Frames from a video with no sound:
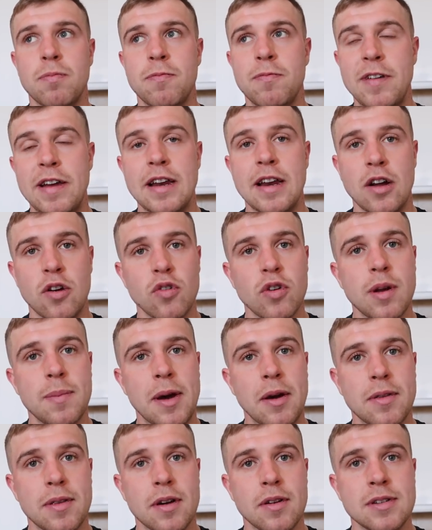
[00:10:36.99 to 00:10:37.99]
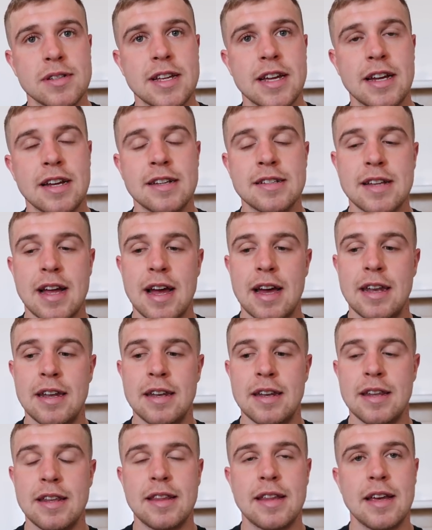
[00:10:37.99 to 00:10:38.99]
feeling good about those things,
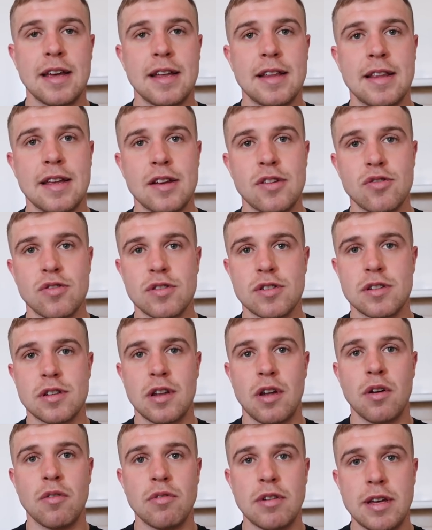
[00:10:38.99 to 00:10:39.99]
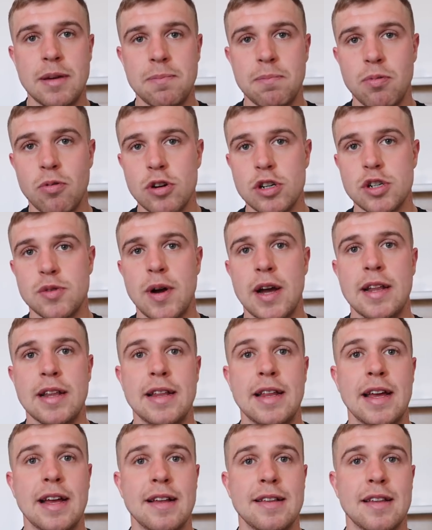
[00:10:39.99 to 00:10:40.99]
and to just slowly push away
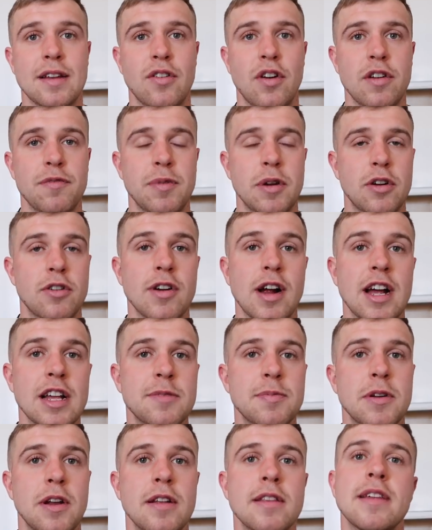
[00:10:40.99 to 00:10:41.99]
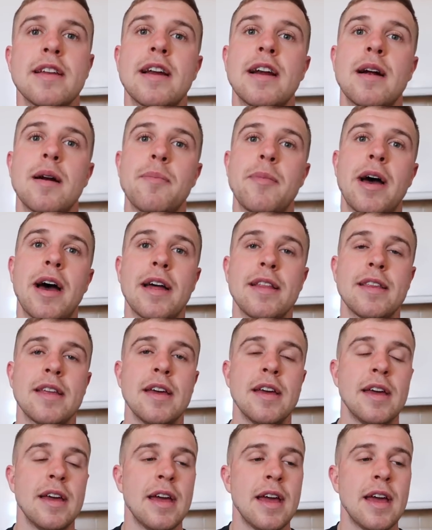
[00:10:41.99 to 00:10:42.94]
the things that I've been grasping onto that are bad.